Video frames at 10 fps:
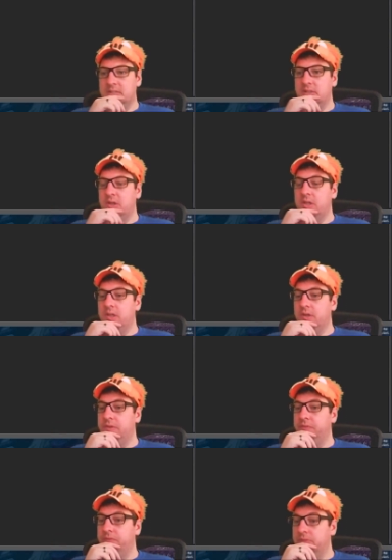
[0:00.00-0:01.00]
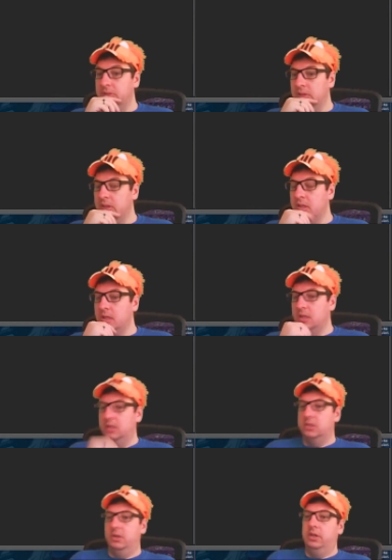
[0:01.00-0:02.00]
on here,
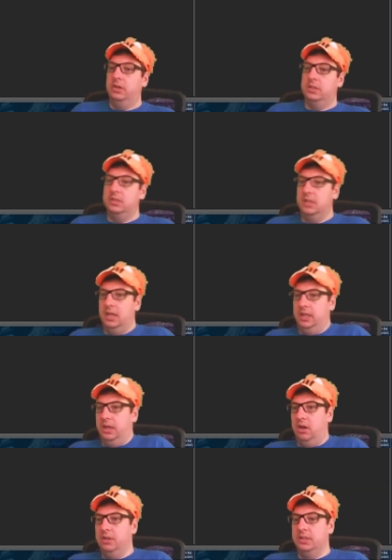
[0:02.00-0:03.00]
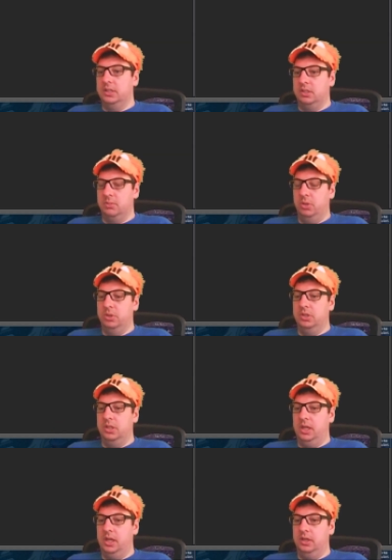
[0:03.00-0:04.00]
so I could say like on this explosion
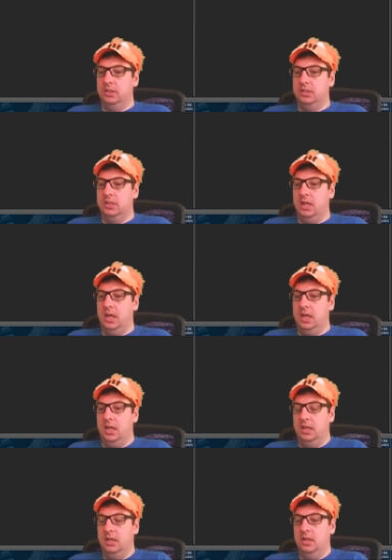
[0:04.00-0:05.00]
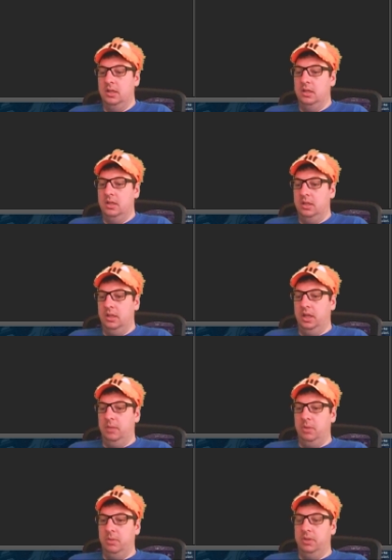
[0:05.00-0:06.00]
thing, I could say like
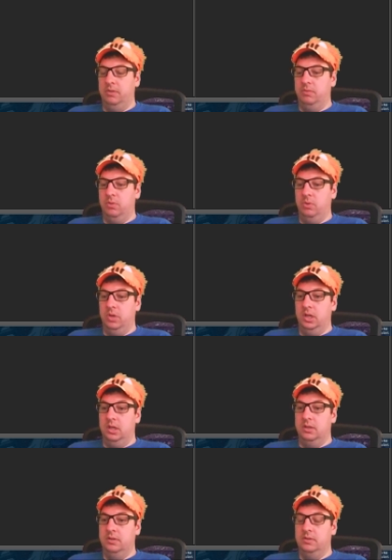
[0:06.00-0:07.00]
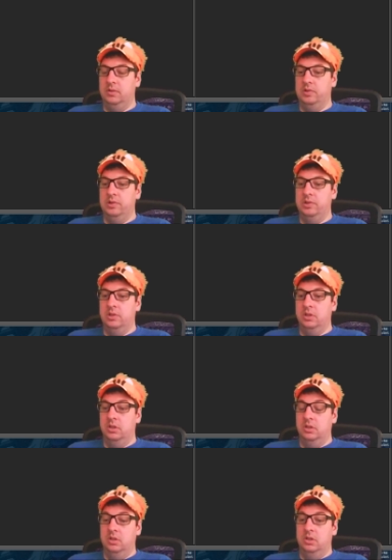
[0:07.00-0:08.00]
public void
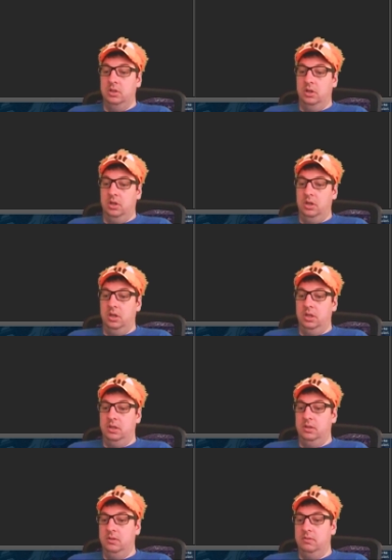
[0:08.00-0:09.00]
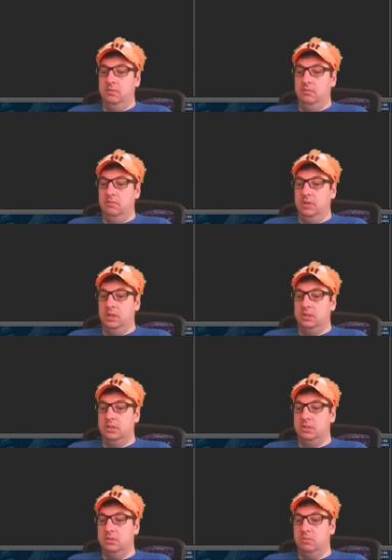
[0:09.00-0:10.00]
on
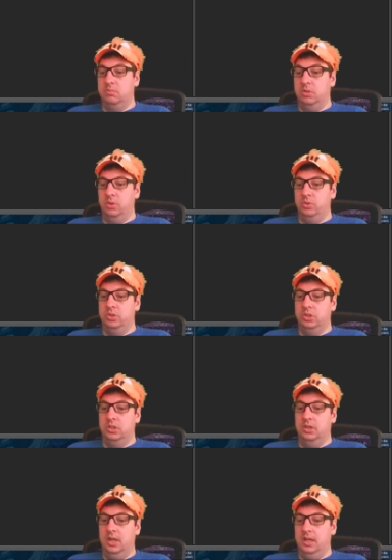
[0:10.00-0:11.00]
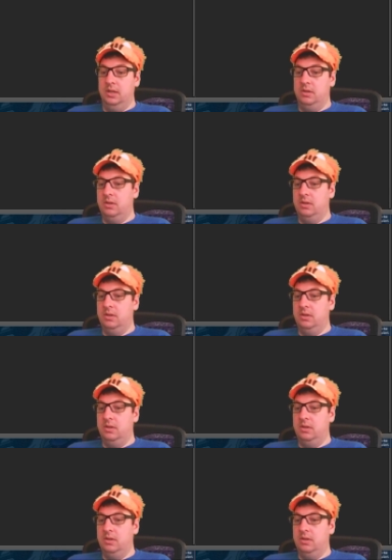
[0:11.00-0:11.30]
explosion end,